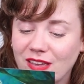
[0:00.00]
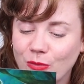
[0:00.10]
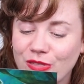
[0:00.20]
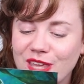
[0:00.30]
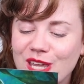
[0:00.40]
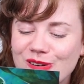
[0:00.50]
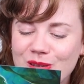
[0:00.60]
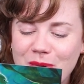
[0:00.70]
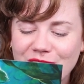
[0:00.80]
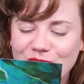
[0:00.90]
With
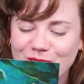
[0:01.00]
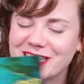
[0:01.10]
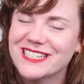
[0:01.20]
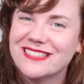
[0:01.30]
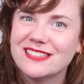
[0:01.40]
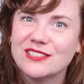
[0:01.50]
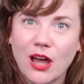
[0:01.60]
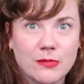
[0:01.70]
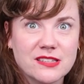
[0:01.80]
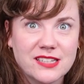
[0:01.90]
eerie best wishes,
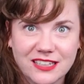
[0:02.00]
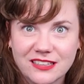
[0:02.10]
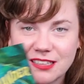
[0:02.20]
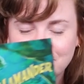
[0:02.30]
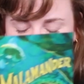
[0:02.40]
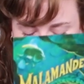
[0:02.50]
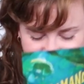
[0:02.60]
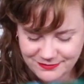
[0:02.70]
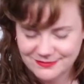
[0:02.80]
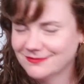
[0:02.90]
Thomas Taylor."
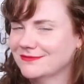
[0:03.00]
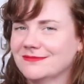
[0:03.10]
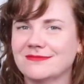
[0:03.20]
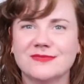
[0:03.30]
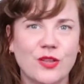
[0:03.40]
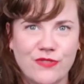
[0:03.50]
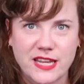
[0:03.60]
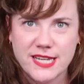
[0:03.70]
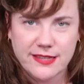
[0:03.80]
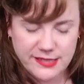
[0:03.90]

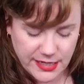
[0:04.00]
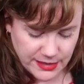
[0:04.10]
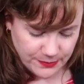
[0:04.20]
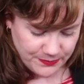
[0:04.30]
Fantastic.